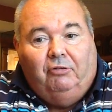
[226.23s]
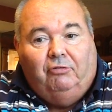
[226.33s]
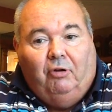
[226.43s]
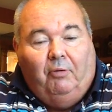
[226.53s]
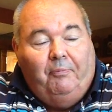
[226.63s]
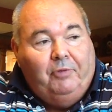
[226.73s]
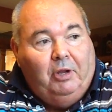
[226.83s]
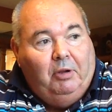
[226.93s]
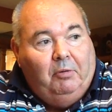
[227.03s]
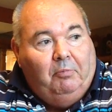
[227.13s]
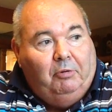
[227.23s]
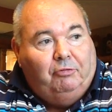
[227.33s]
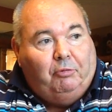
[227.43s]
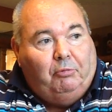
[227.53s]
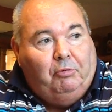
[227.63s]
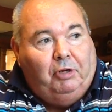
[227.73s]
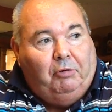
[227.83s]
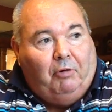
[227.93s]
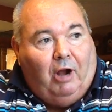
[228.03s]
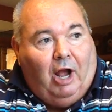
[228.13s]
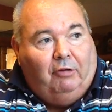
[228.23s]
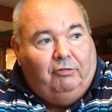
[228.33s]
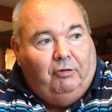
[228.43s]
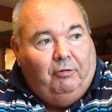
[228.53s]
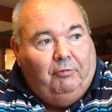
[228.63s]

And so Mr. Rudy Ross